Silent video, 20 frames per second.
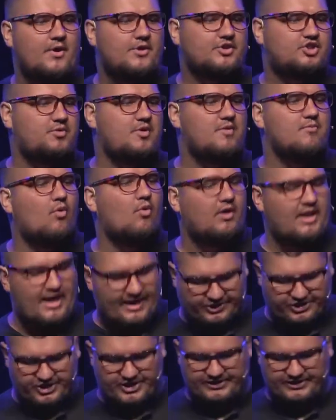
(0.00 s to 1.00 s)
to be more like
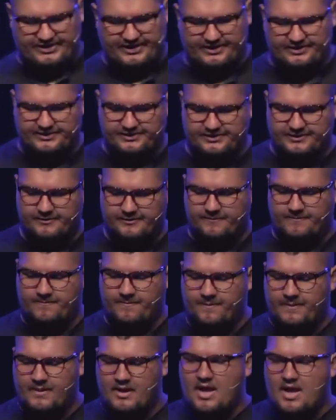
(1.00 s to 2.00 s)
Jesus.
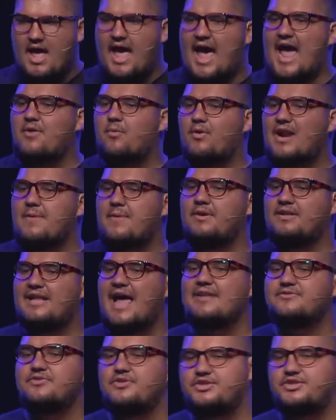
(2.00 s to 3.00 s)
And what I would
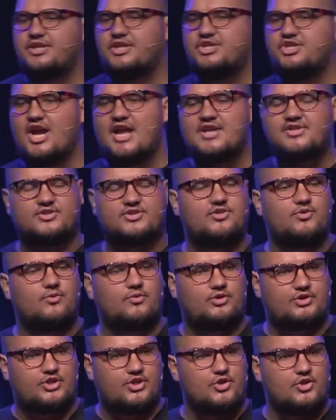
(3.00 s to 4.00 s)
like to suggest
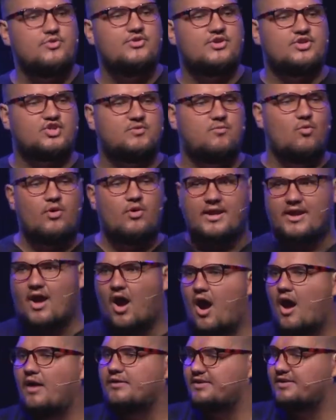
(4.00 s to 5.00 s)
to you this morning on the